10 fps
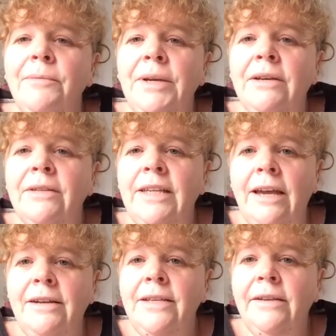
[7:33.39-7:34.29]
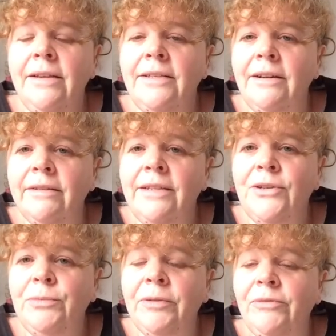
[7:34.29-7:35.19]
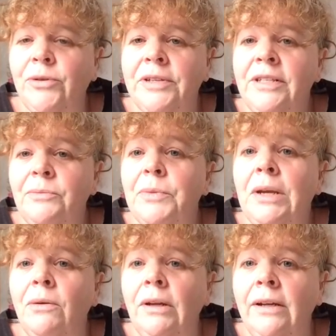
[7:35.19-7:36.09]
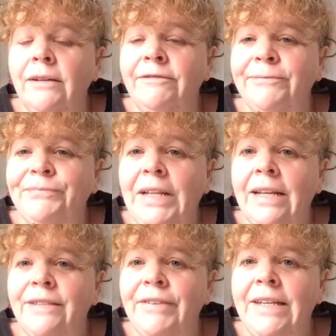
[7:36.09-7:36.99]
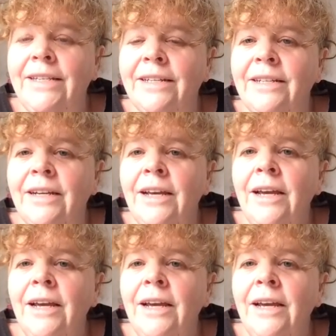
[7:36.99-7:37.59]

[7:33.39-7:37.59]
because anything that's not suitable for us, we all love. Let's face it.